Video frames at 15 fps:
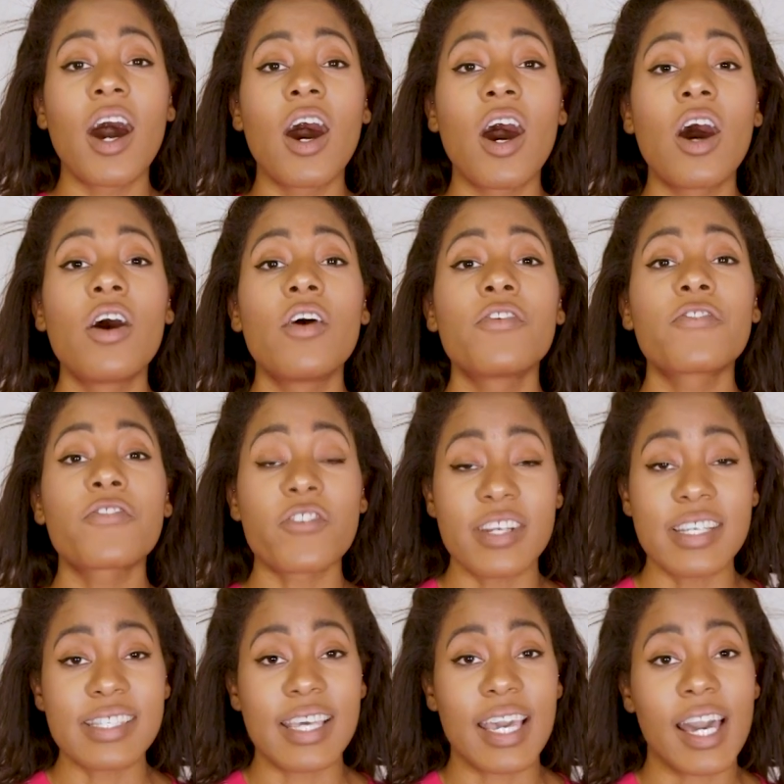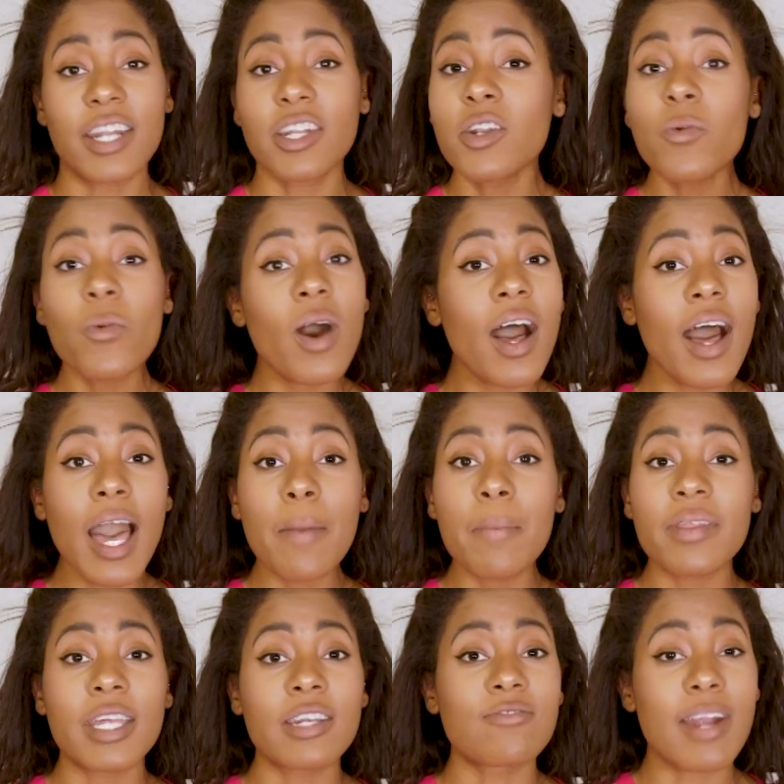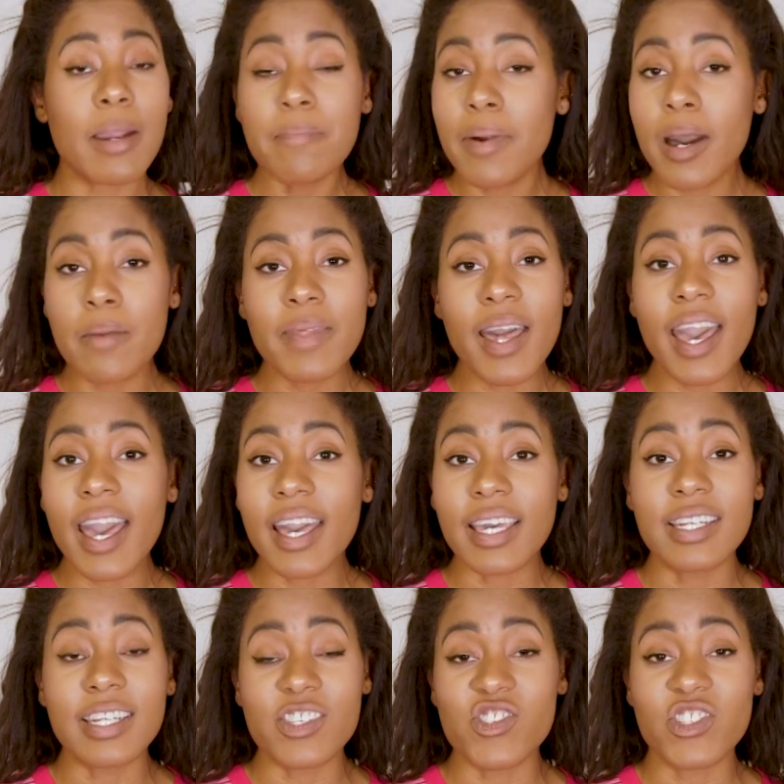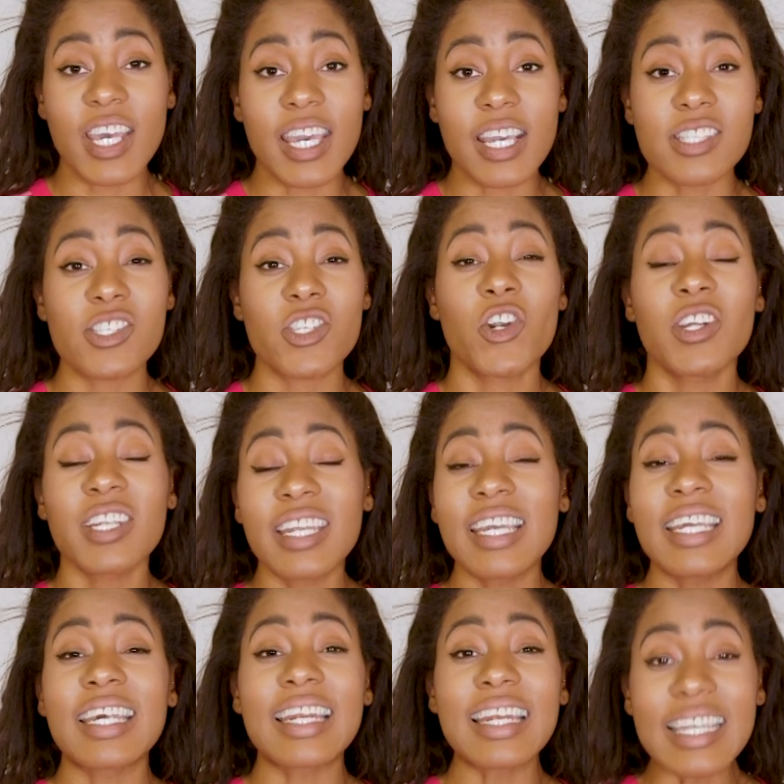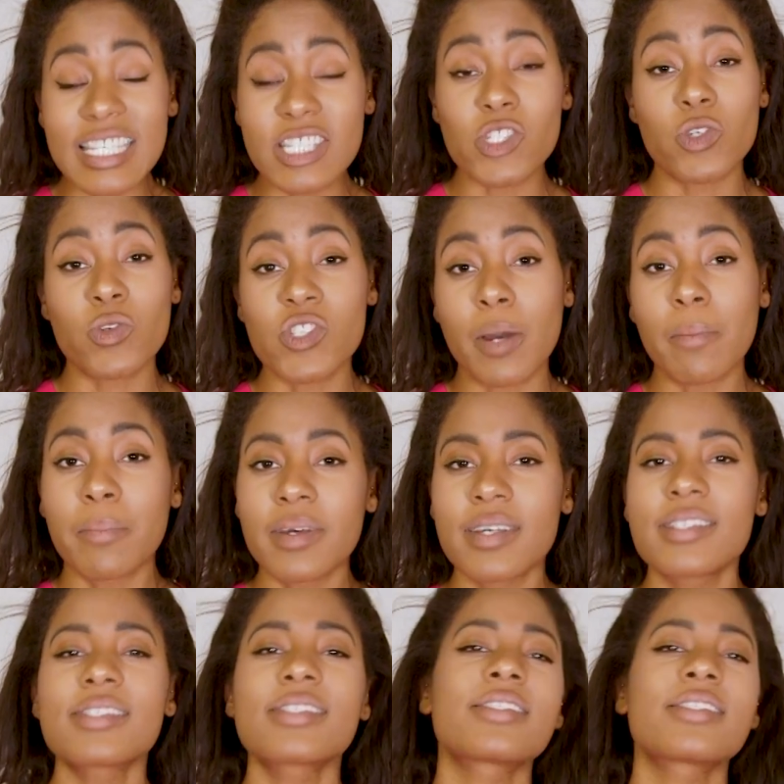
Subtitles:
are freezing. I don't know why, but they ramp up their air conditioning, so you're gonna need at least 2 jumpers.